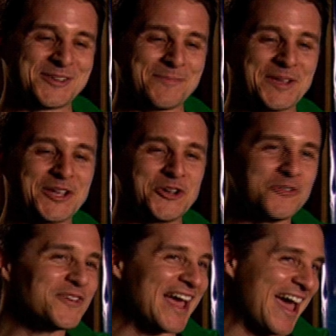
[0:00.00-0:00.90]
There's something
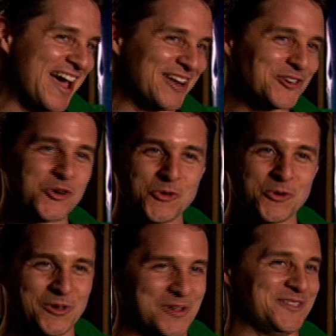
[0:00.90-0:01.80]
goofy and
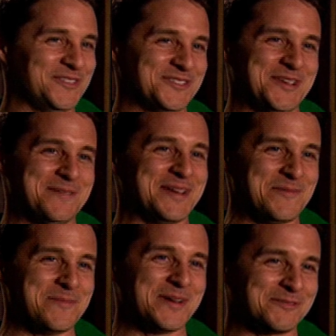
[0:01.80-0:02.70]
cool all at the same
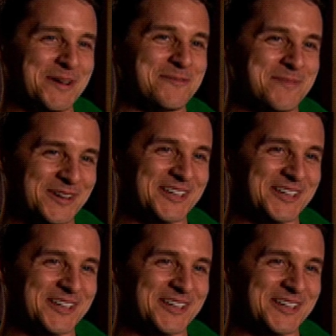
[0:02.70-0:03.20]
time about Spider